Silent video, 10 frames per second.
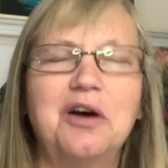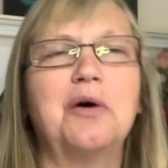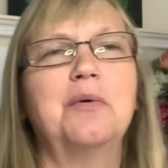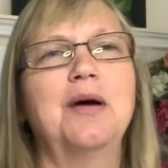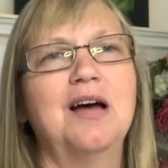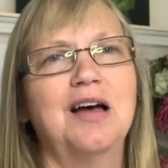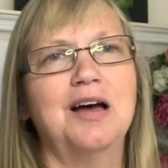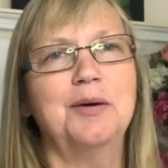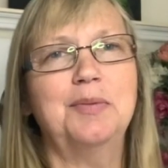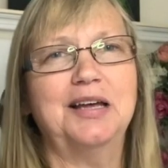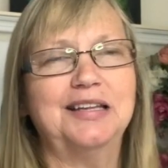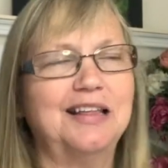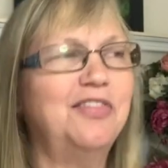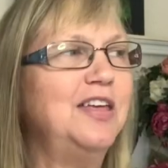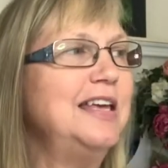know. But the
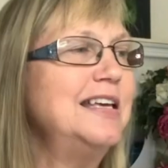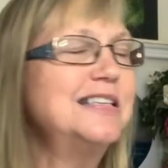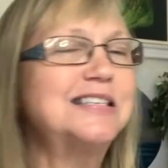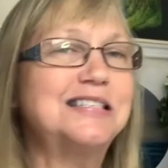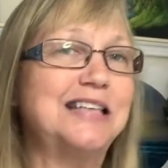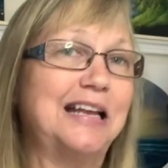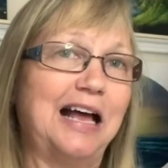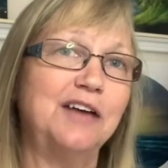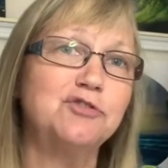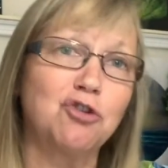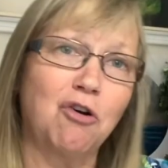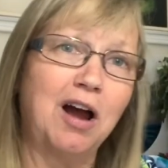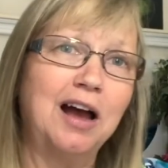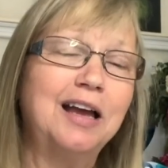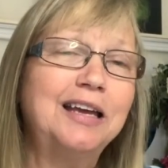thing is that I've
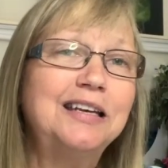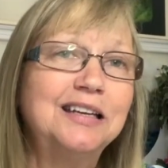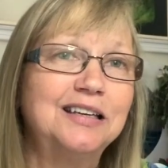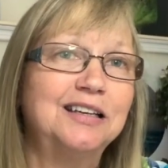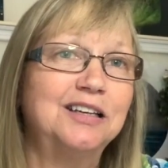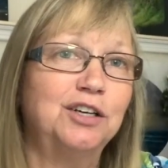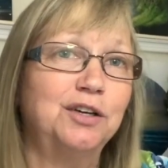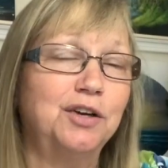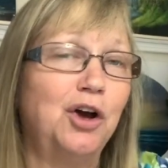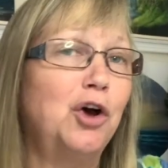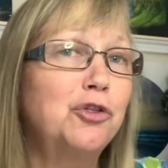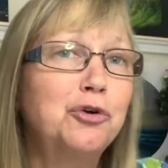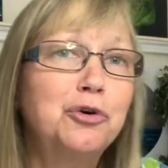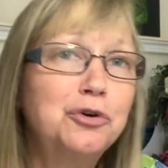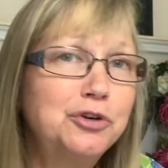tried
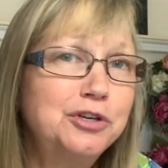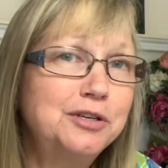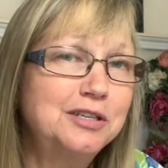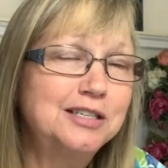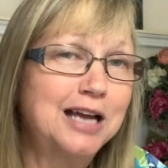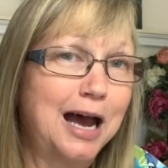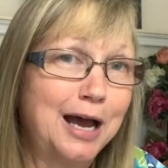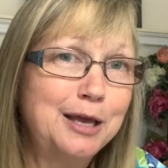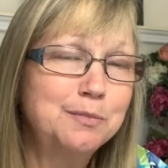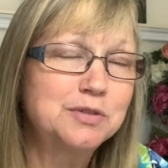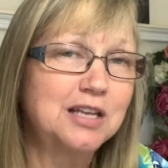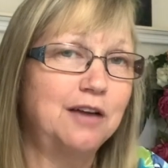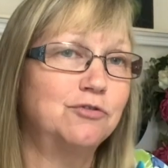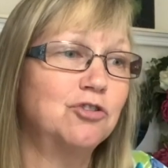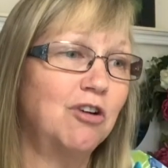other types.
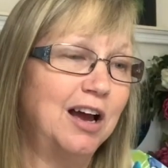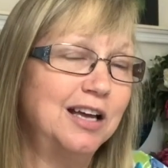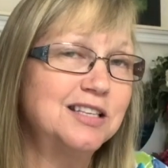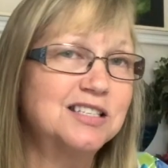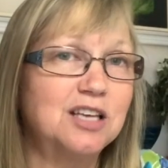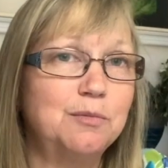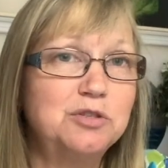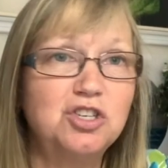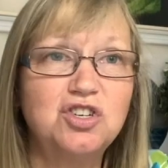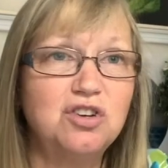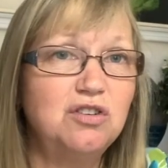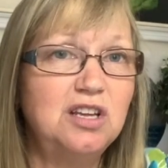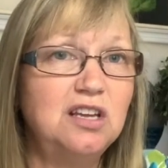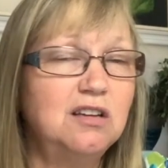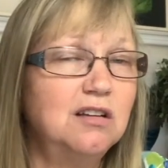I've tried
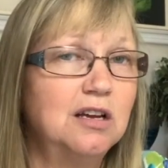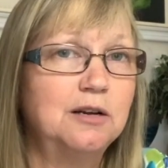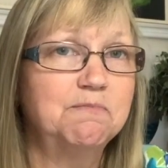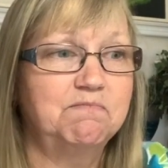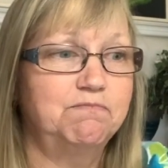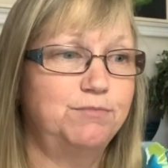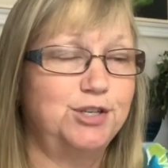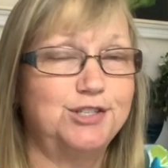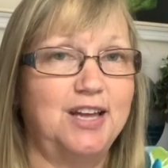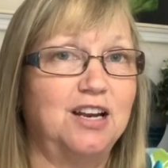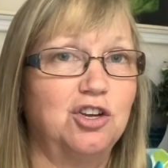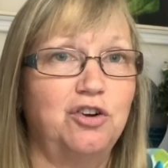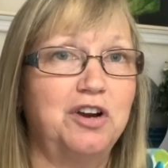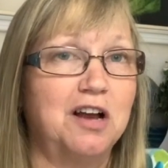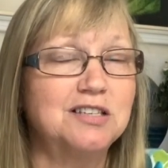substituting just out of
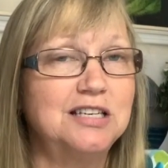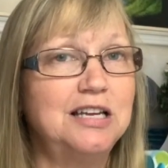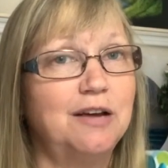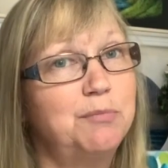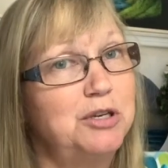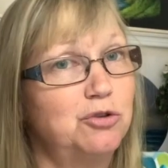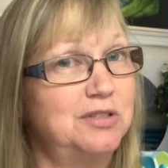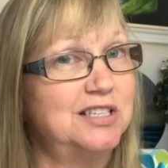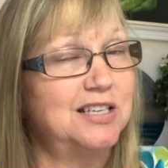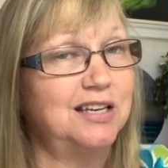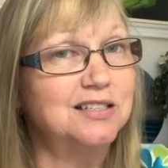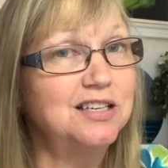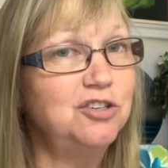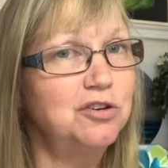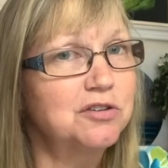curiosity. I've been doing this
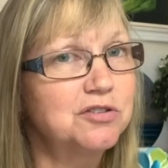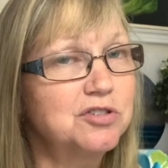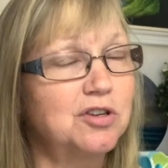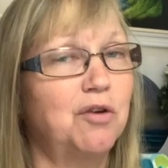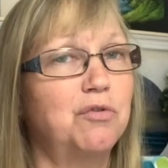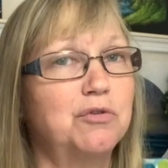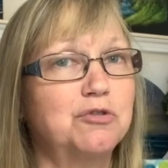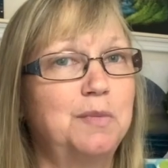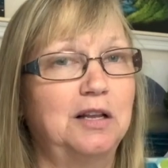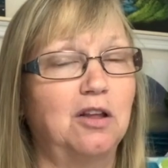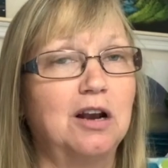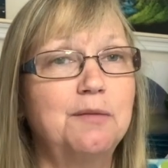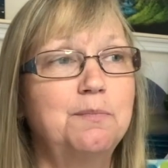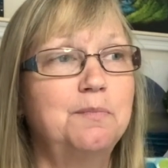18 years, so there's been a lot of